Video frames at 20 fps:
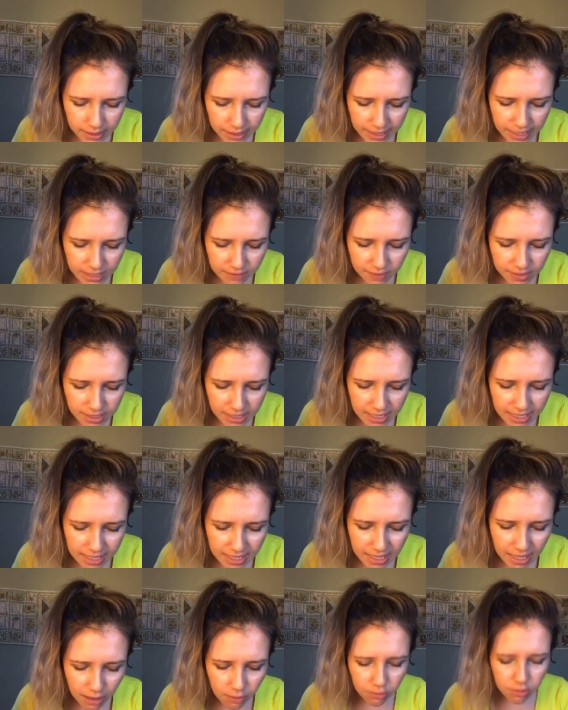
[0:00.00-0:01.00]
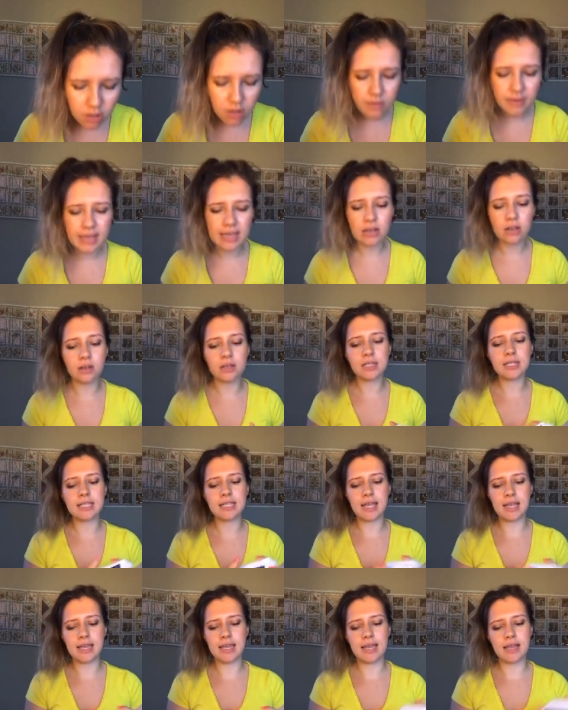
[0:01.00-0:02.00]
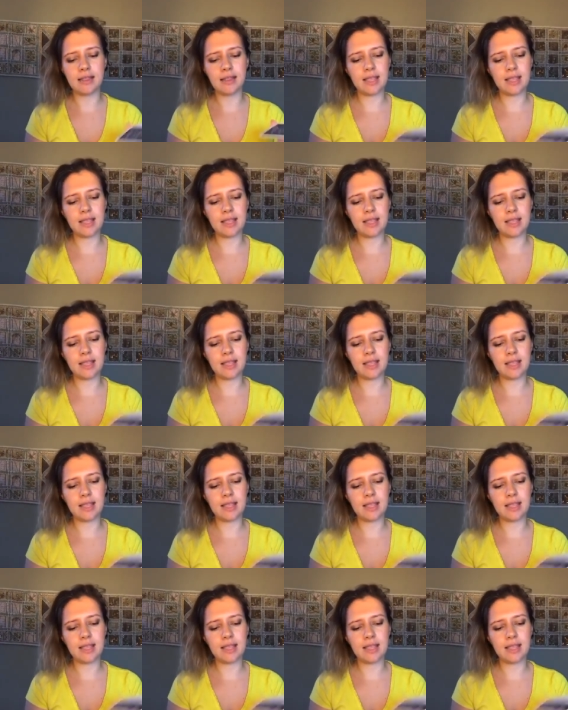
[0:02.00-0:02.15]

is this ego coming or staying?